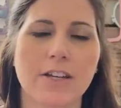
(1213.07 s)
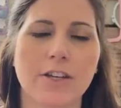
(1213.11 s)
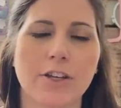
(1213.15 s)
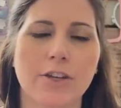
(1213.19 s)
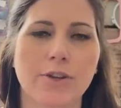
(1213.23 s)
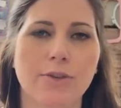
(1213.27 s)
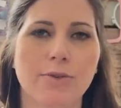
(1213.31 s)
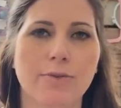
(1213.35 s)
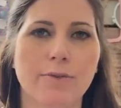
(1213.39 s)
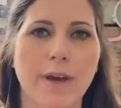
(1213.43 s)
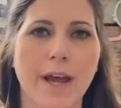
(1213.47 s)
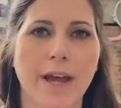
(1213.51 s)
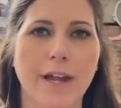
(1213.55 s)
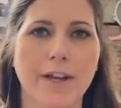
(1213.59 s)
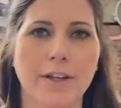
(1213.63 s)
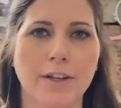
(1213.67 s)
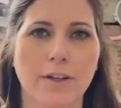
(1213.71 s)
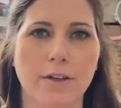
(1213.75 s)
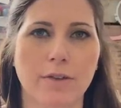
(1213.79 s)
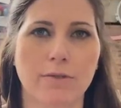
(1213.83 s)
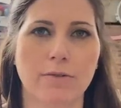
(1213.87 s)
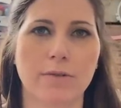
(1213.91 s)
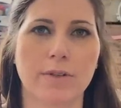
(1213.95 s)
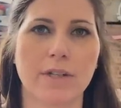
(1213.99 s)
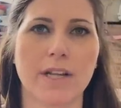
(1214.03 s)
you can
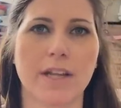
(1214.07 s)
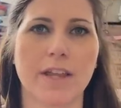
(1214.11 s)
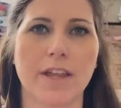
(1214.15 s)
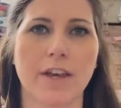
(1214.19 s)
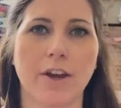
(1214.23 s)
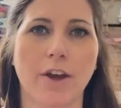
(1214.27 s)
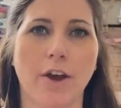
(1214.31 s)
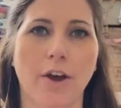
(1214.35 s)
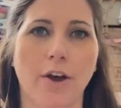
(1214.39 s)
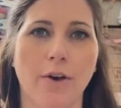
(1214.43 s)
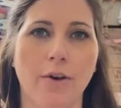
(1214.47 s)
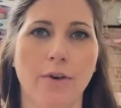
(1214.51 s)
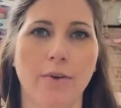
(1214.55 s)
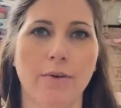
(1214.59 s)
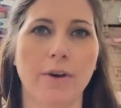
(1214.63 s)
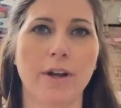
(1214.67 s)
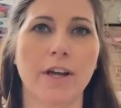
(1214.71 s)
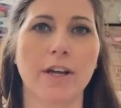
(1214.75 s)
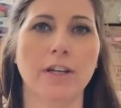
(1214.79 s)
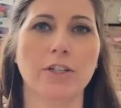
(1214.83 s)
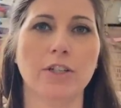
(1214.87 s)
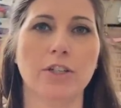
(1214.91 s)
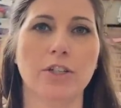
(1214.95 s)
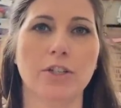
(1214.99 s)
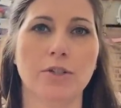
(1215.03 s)
use the code
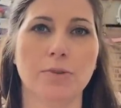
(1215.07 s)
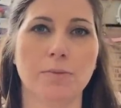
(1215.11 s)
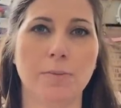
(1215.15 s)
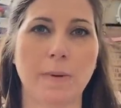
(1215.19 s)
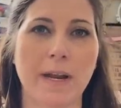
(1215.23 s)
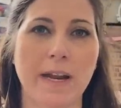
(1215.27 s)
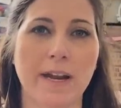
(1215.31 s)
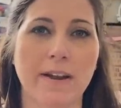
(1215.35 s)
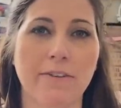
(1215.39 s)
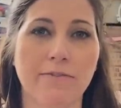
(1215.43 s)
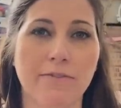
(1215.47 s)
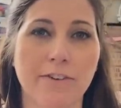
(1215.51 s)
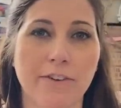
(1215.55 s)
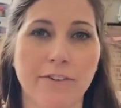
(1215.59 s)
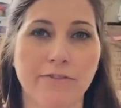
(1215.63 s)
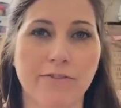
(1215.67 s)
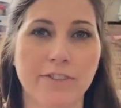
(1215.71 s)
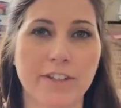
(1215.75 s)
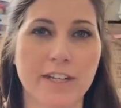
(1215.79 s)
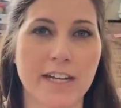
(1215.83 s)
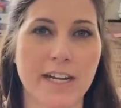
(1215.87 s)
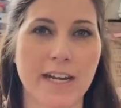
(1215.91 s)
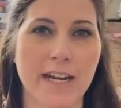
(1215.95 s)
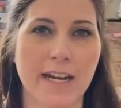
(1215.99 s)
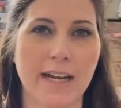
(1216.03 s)

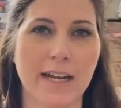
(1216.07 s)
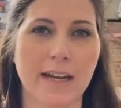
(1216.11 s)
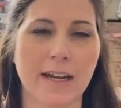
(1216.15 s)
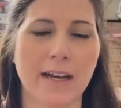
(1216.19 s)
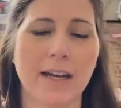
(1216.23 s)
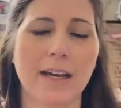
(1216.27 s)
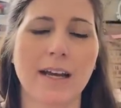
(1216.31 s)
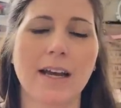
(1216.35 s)
SWEET15